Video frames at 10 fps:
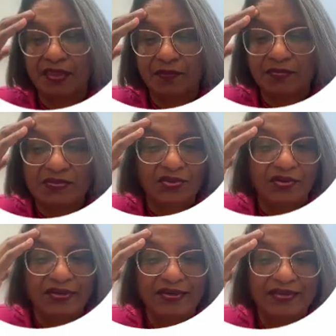I'm
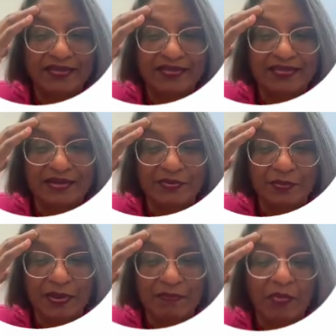sorry, it slips
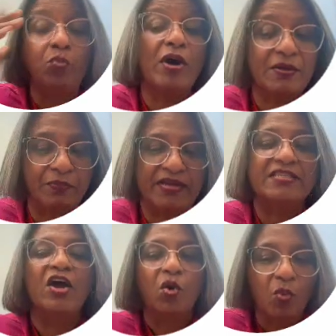my WordPress.
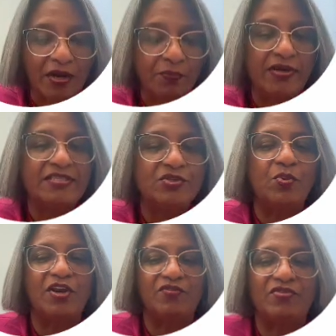WordPress is
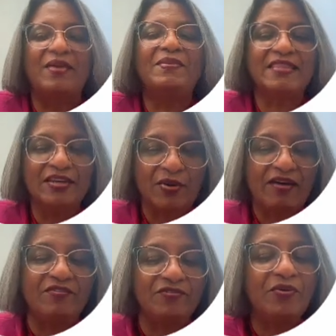one of them, and then you have
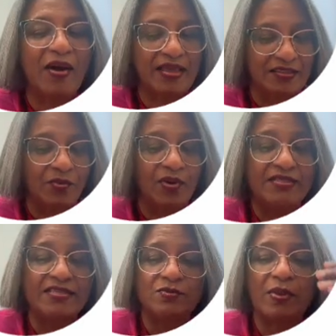a few other
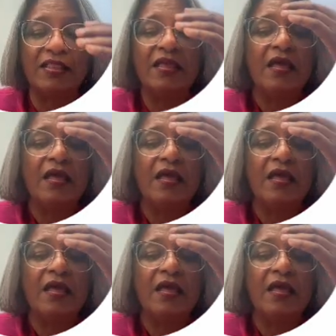ones as well.